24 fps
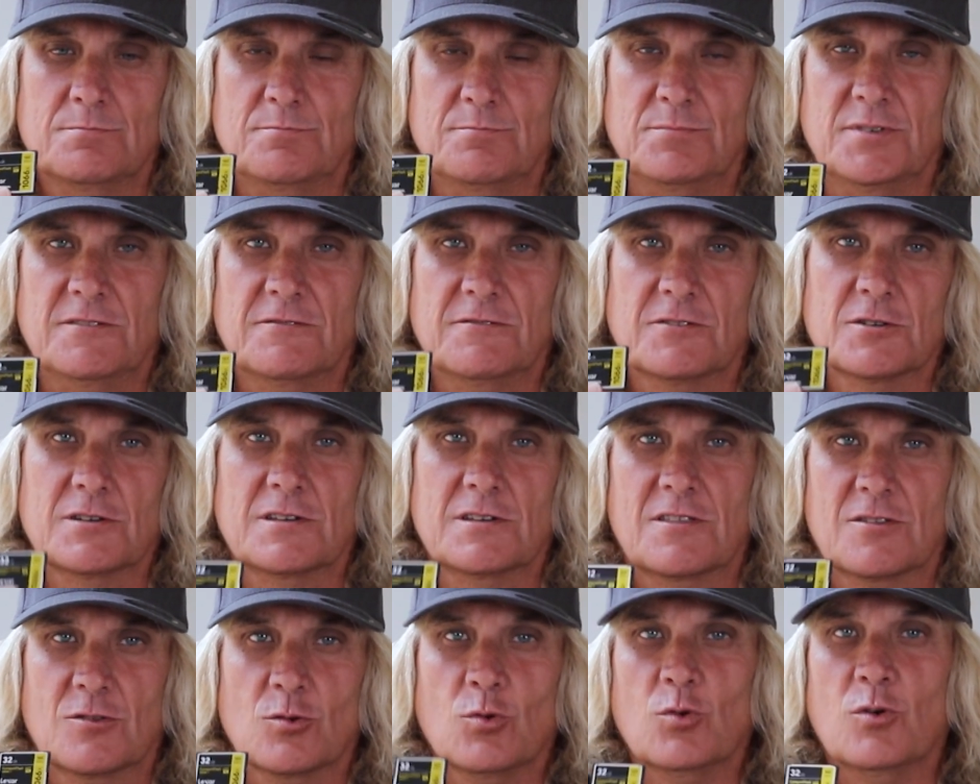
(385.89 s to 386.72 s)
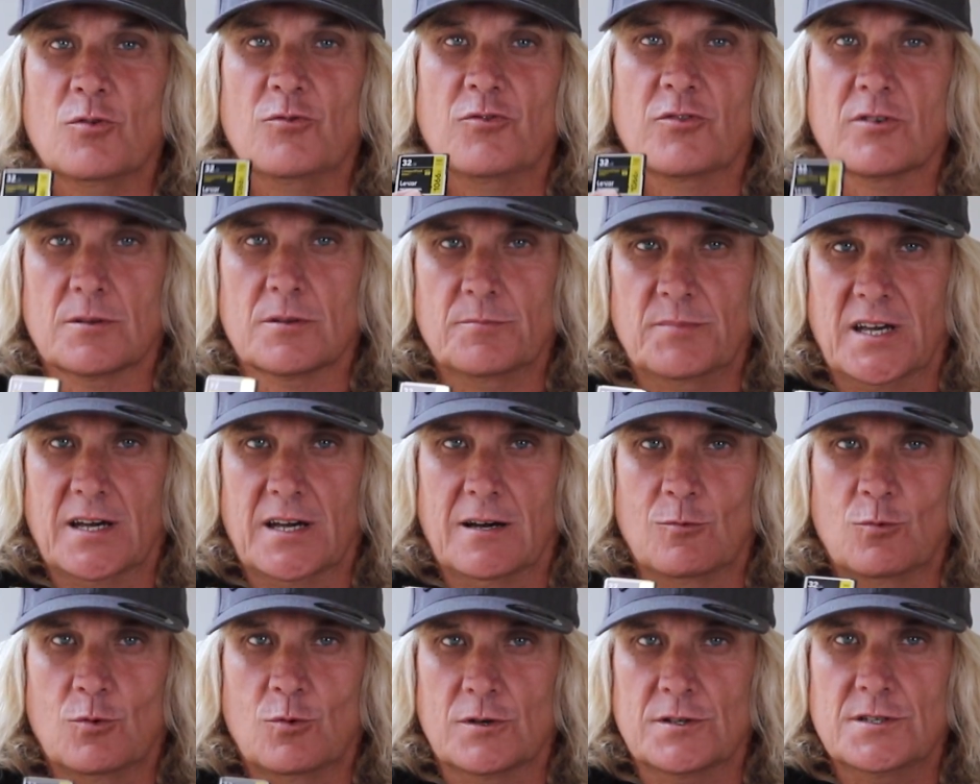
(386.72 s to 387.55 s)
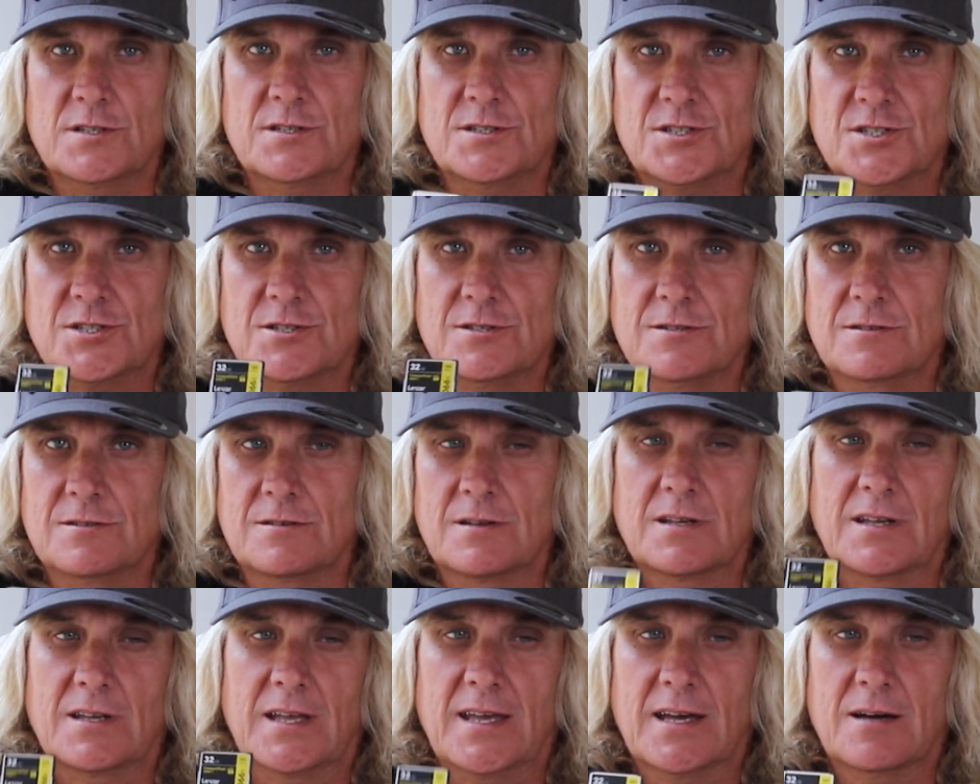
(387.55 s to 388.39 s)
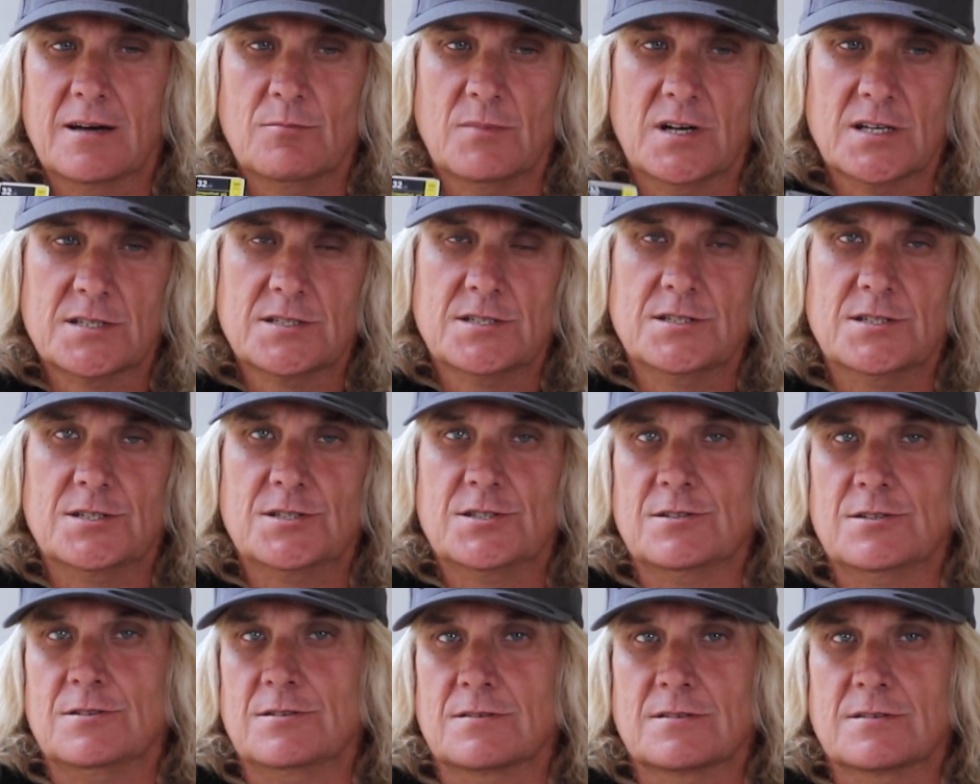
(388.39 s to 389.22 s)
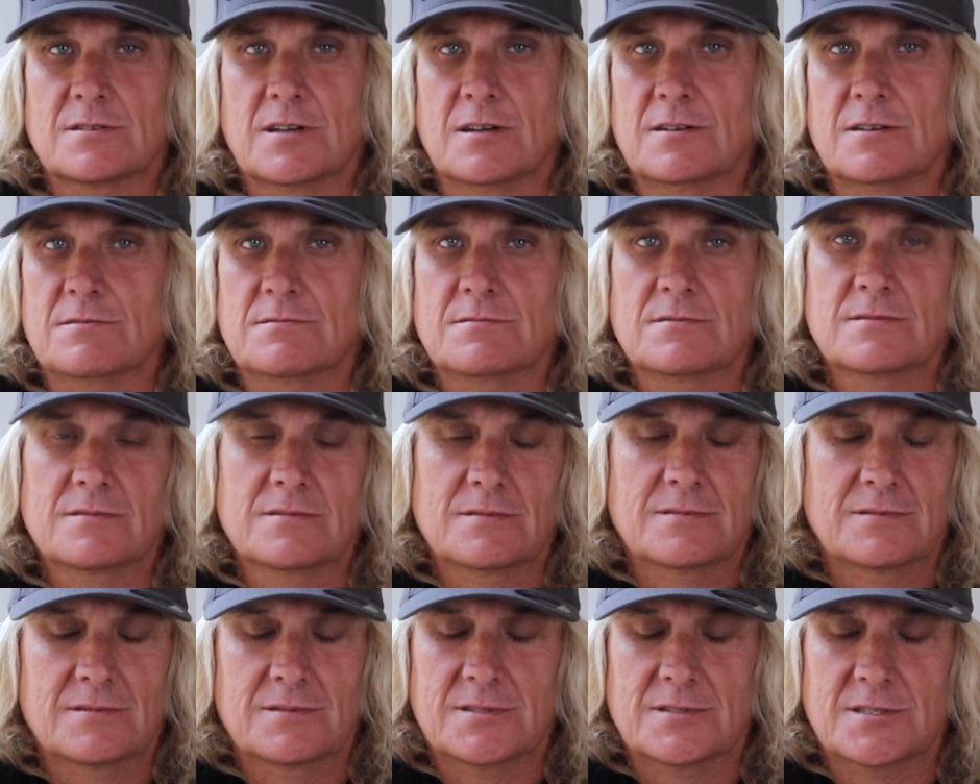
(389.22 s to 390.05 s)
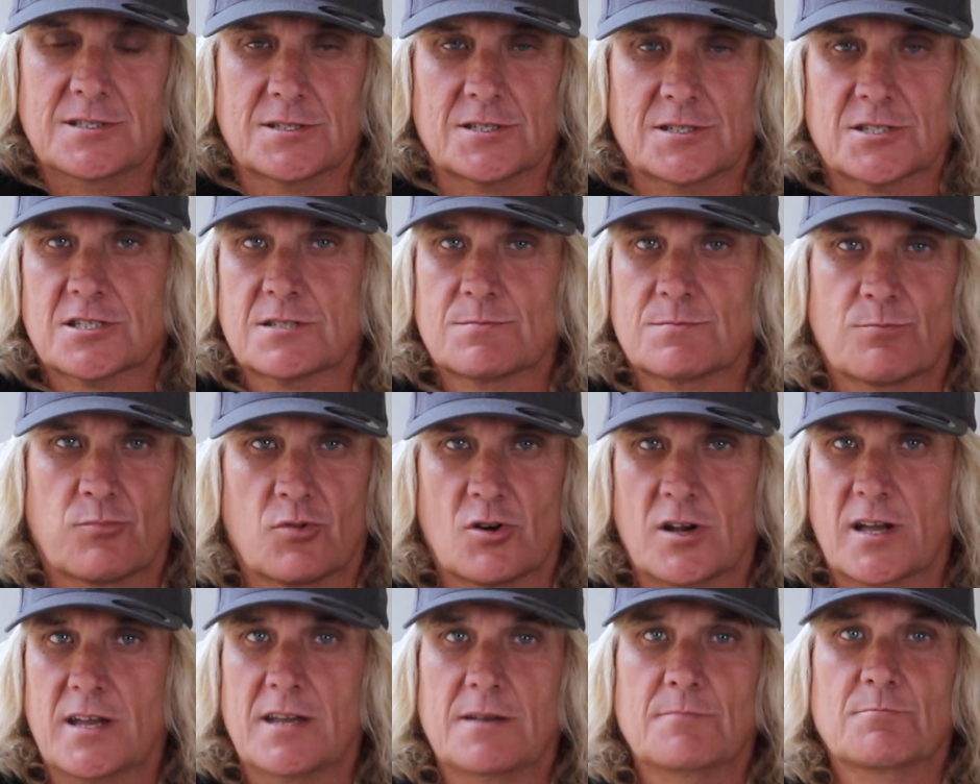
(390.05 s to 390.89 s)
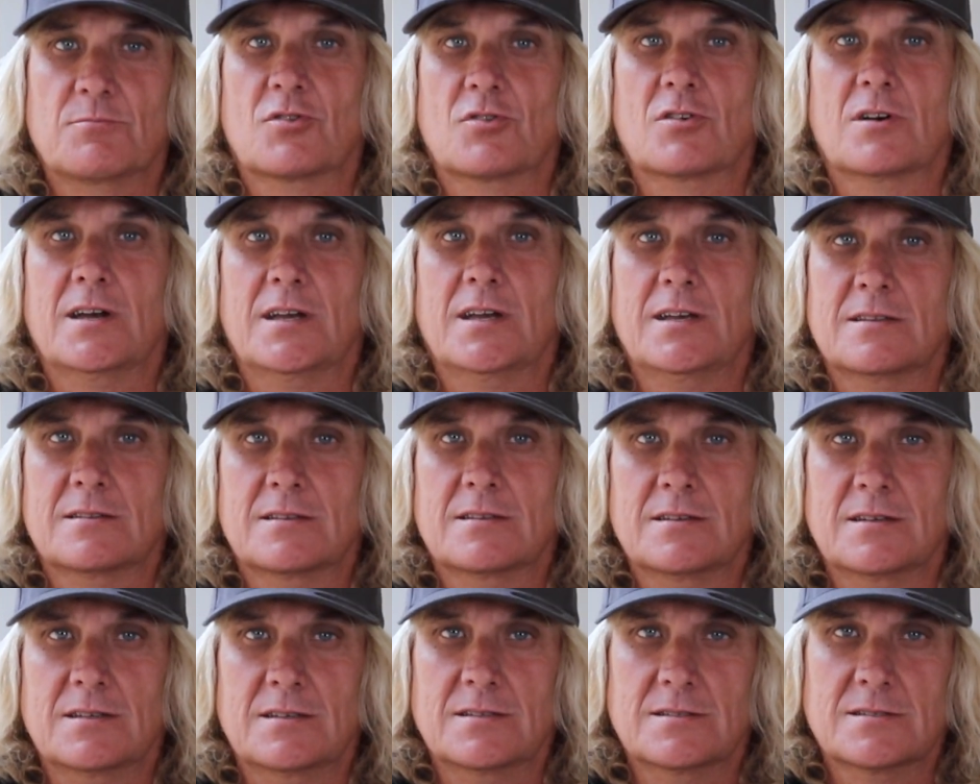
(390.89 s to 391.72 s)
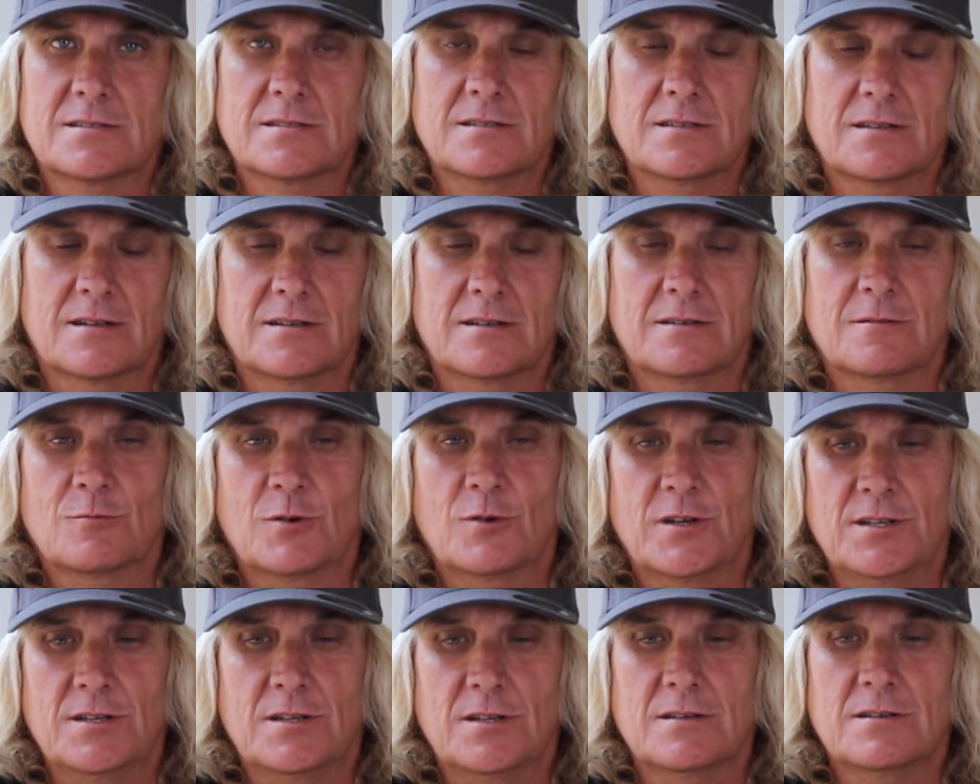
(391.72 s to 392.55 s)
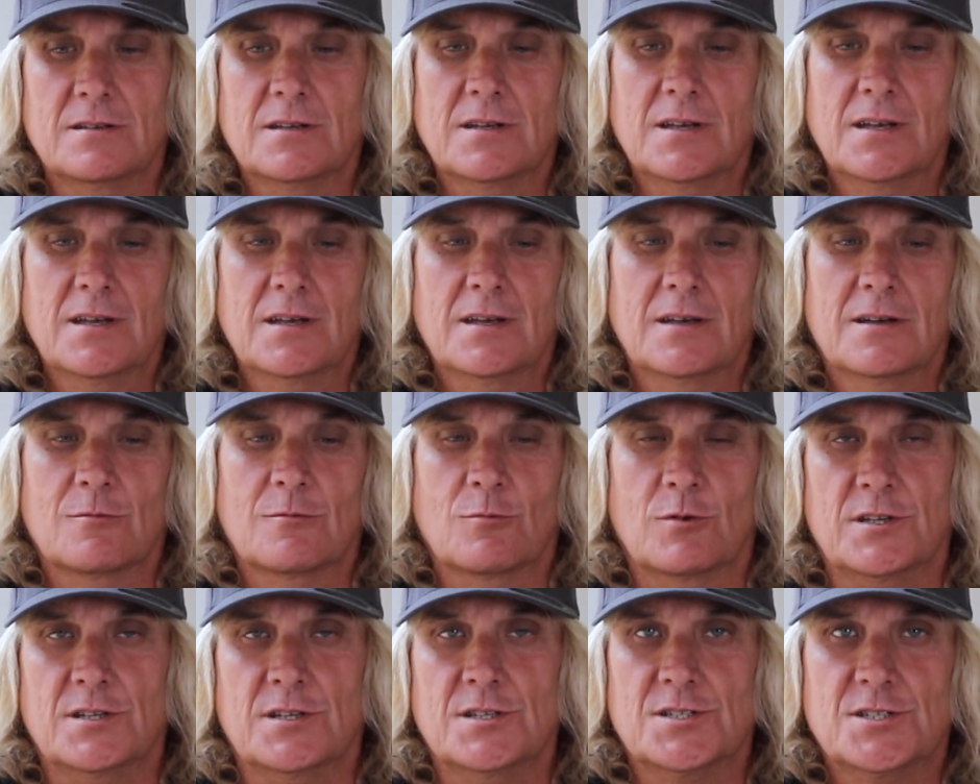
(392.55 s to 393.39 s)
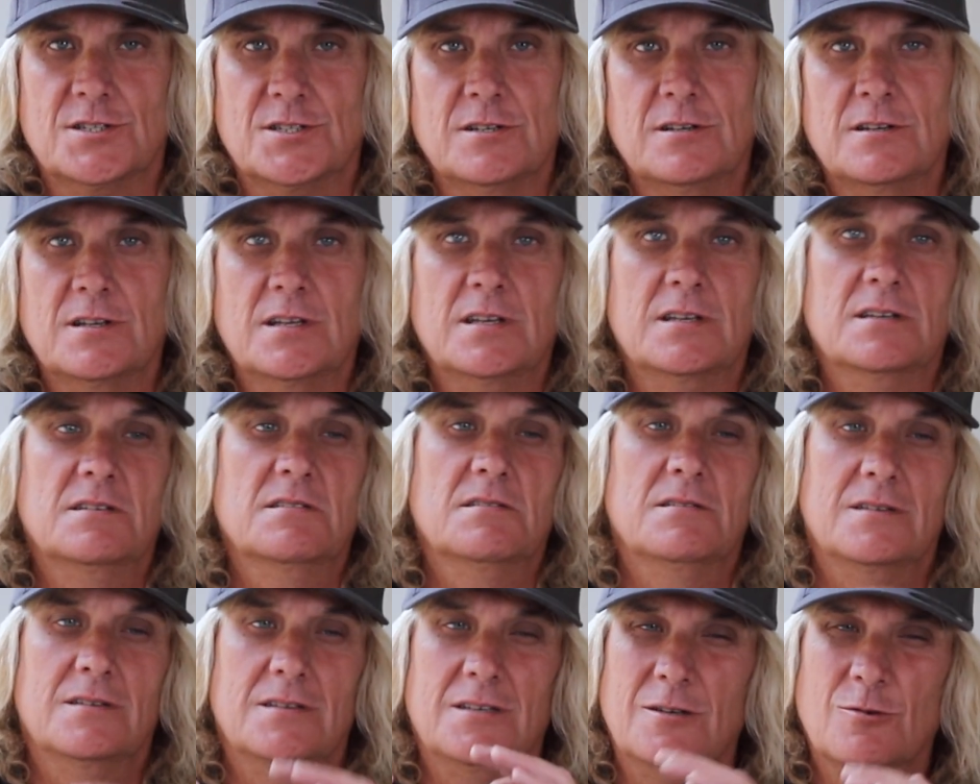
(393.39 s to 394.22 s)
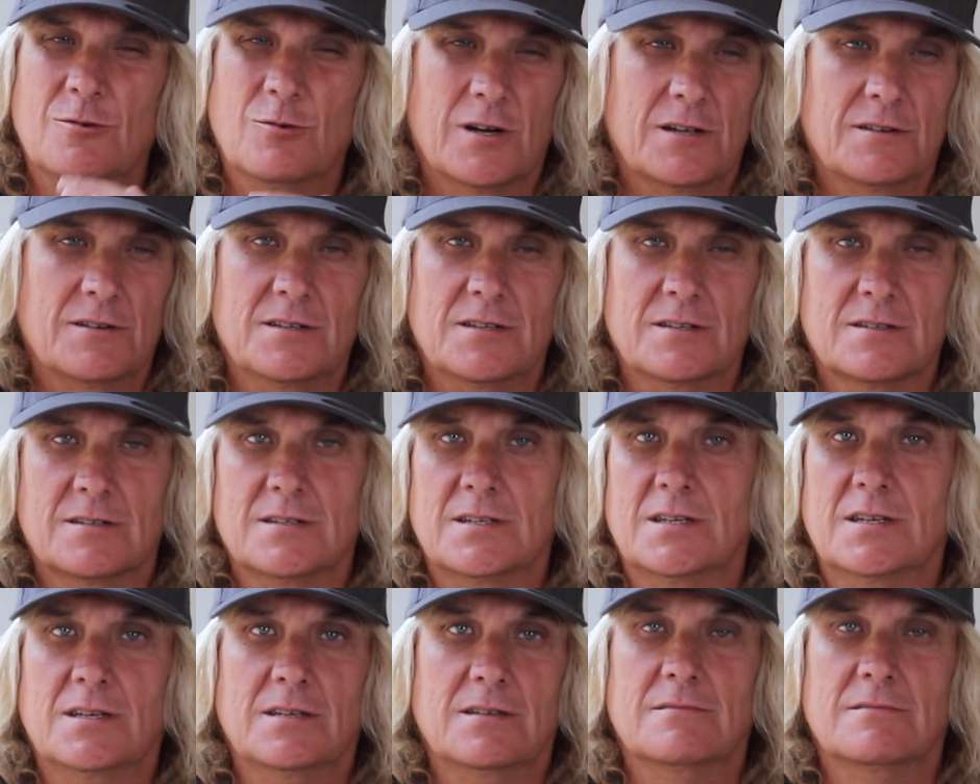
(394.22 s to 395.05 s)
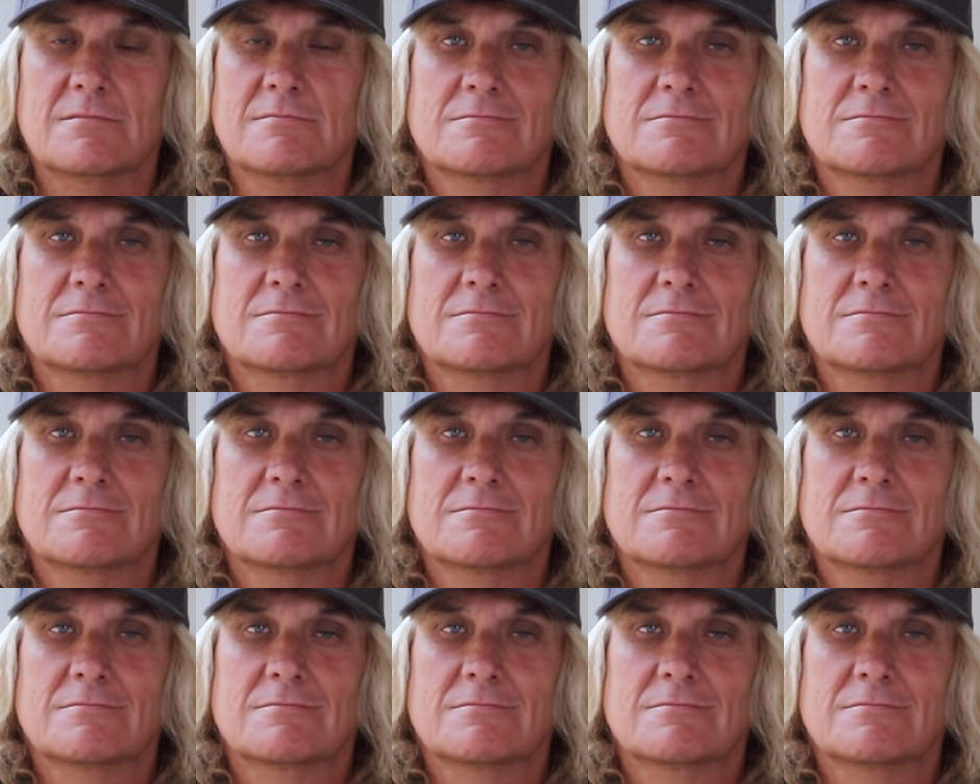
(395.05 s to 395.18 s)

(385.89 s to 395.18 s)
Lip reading: very thoughtful about what you shoot and how much you shoot. Don't just spray and pray at things. You know, when you're shooting, you only need